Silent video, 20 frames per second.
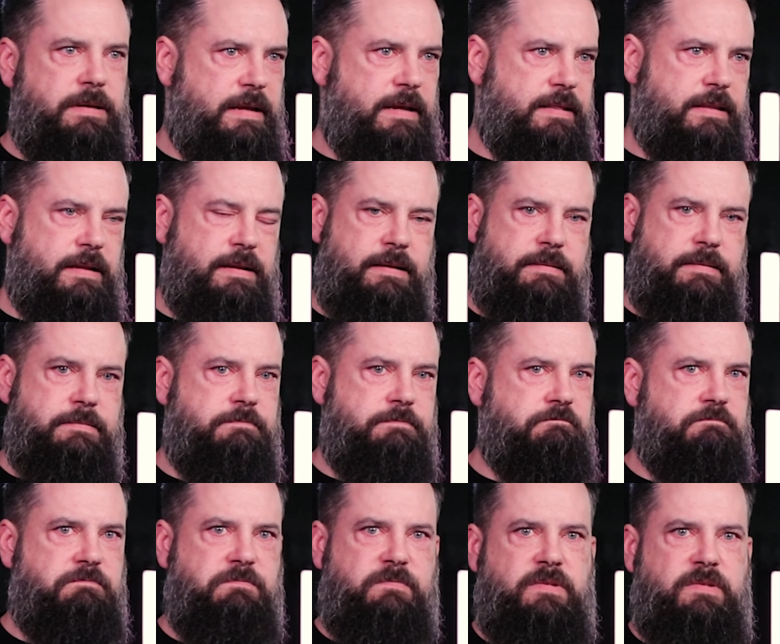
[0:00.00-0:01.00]
I, I
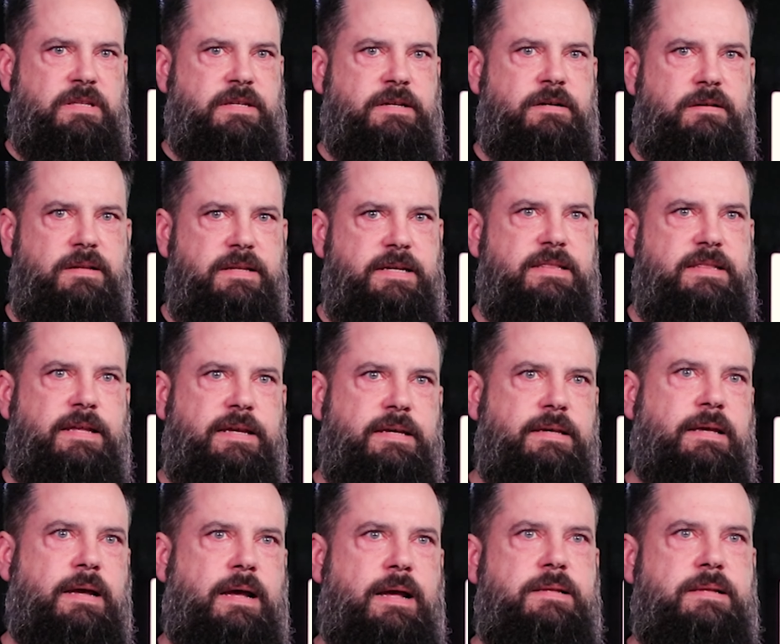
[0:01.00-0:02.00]
literally
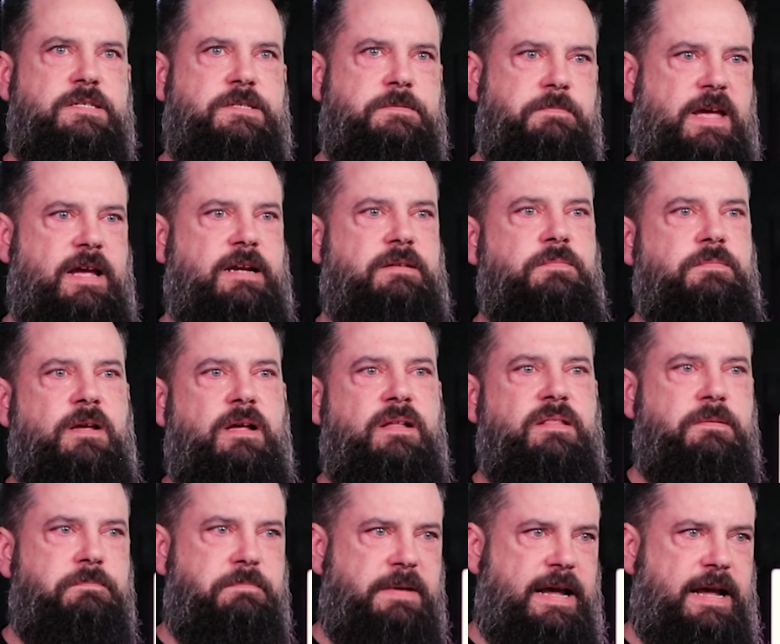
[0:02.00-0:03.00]
think God smacked me on
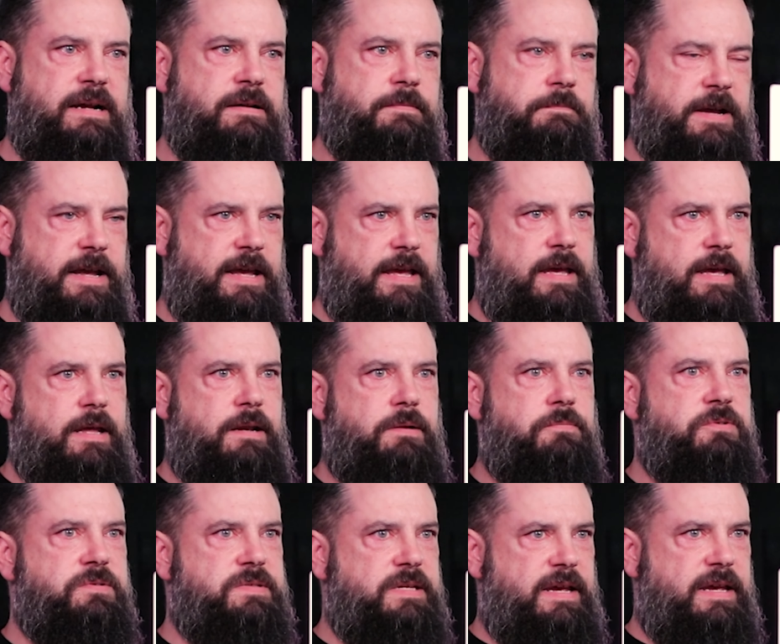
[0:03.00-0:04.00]
the back of my head and
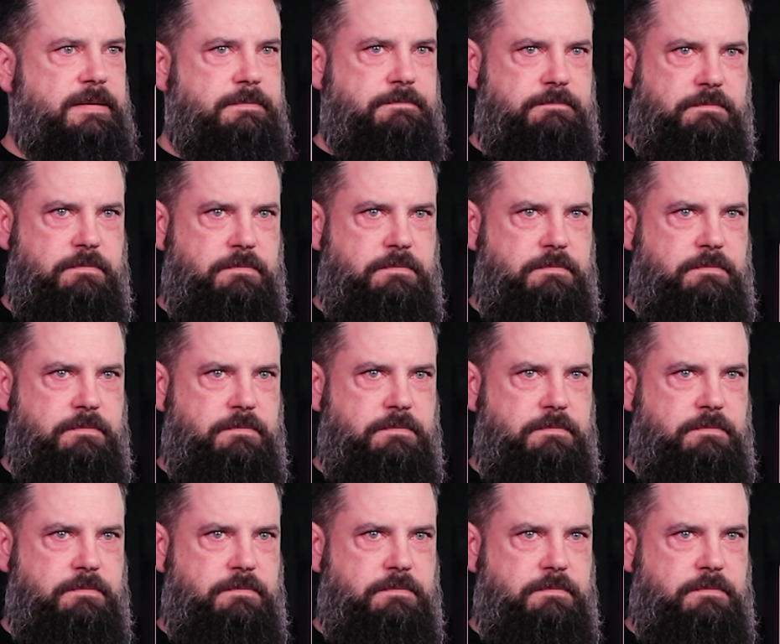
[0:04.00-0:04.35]
was like,